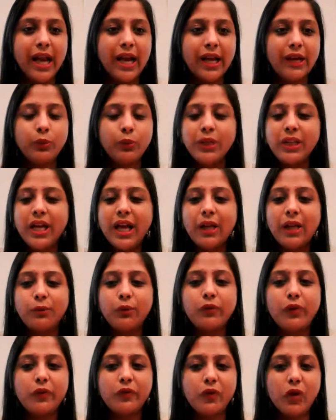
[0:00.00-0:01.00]
with the help
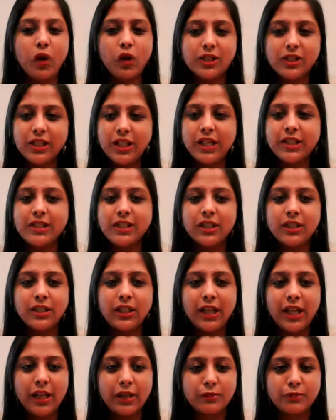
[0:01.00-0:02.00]
of course the external
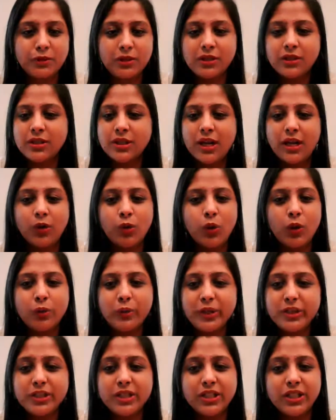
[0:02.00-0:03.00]
helps is
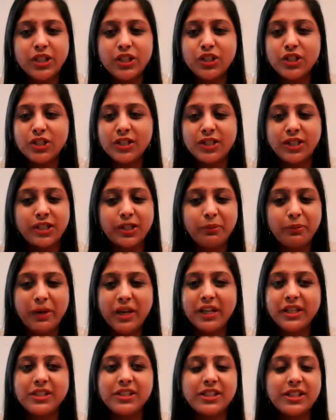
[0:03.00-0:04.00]
always the teachers and the
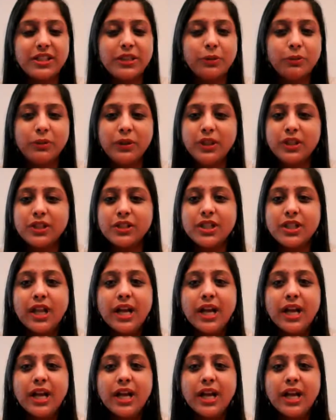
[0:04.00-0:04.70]
parents and the peers,